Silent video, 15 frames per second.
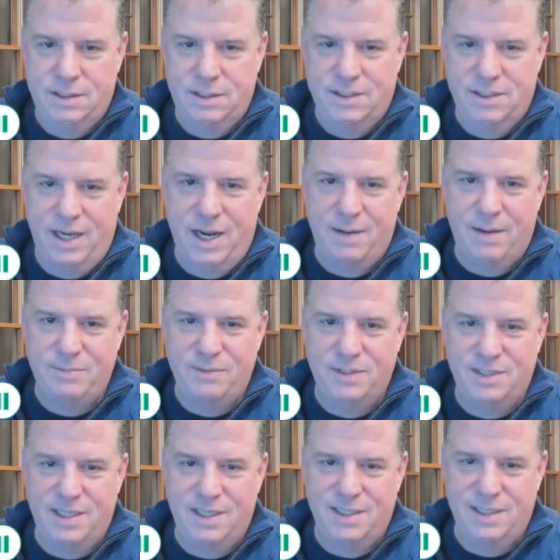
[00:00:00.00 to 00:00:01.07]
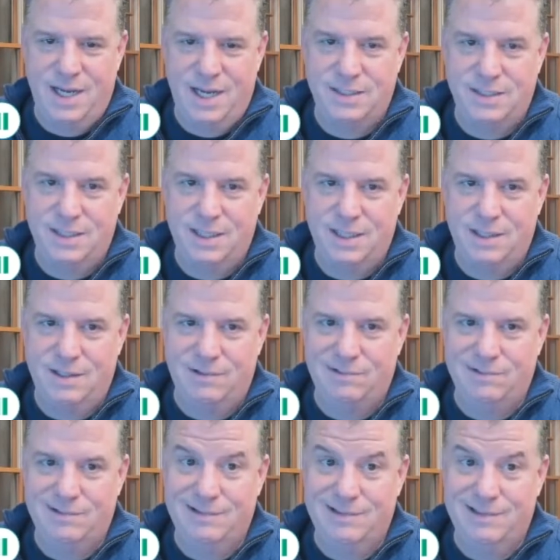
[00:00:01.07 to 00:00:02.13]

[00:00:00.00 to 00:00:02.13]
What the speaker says: Just like options education, though,